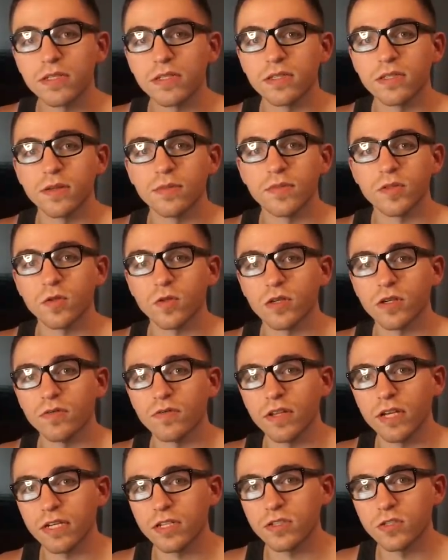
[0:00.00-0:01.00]
is some sort of
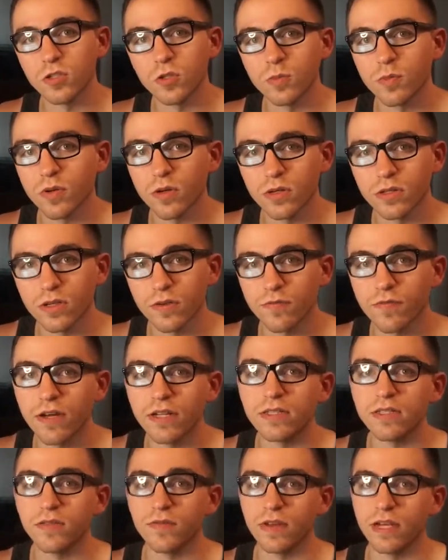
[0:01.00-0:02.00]
like super
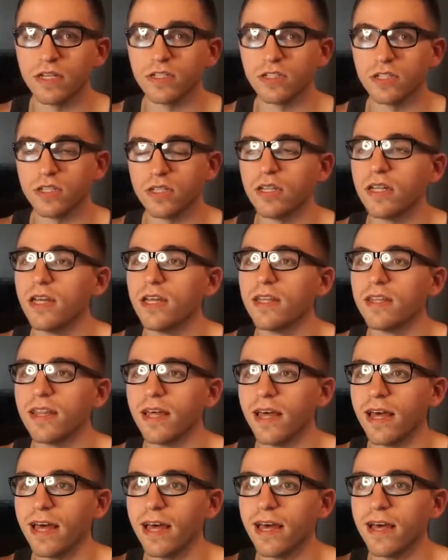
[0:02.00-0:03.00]
defensive agent
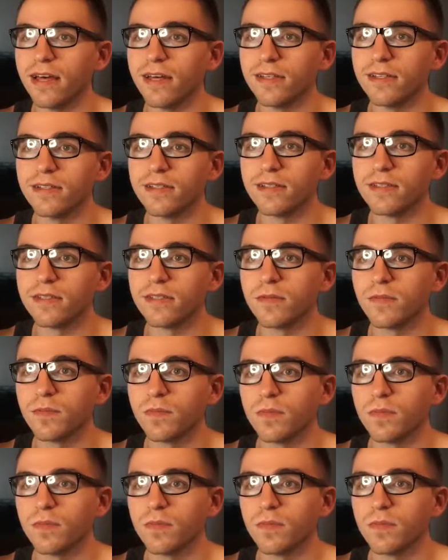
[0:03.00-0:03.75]
that has,